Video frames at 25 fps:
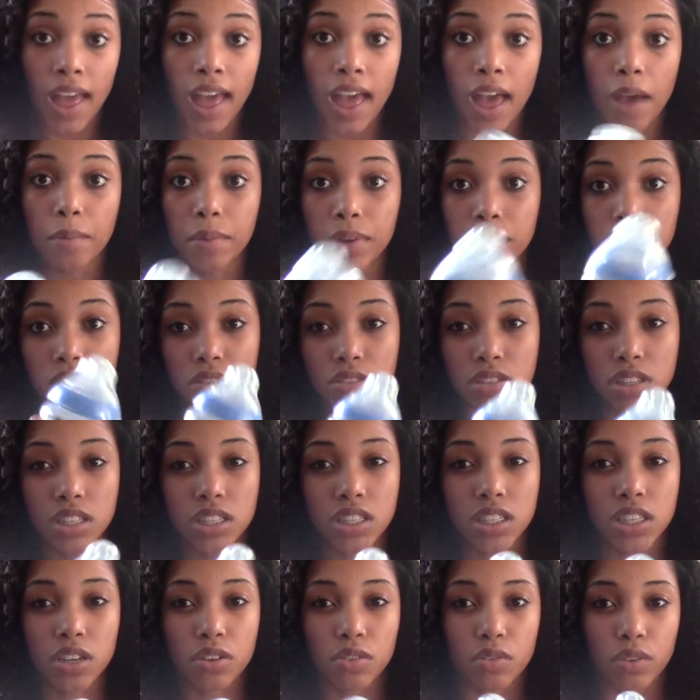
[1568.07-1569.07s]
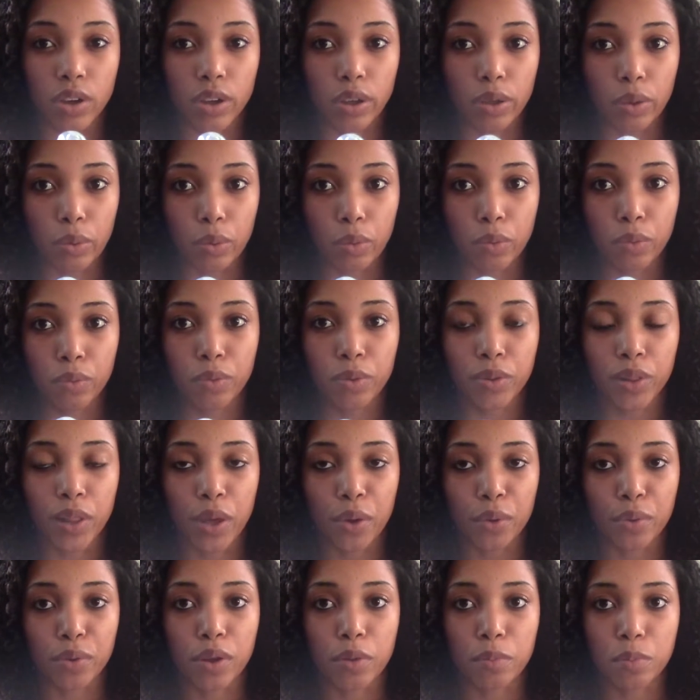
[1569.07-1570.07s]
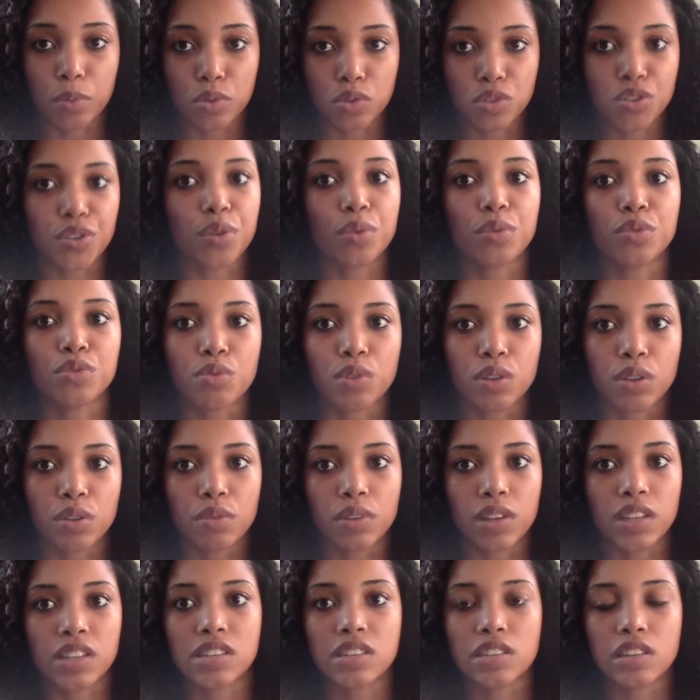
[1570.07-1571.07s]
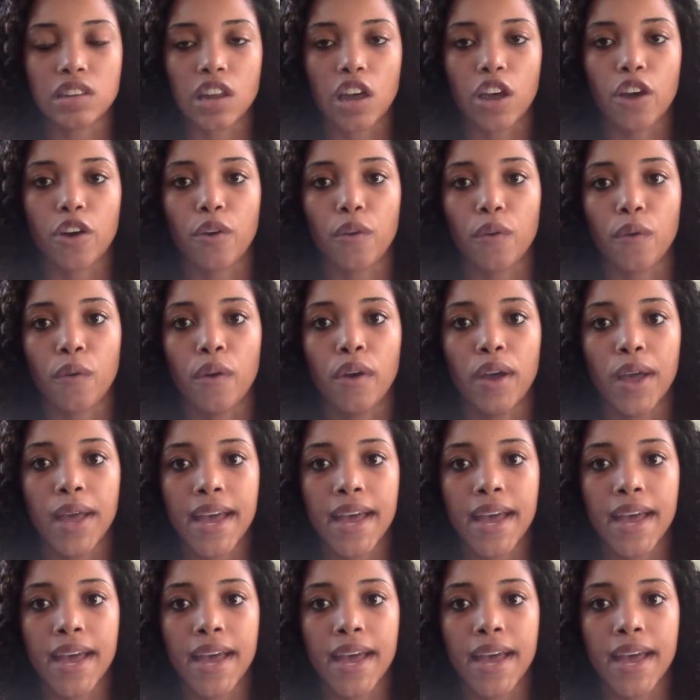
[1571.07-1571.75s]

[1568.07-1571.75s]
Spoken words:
And we used the zero flow nipple, so it was really, really slow,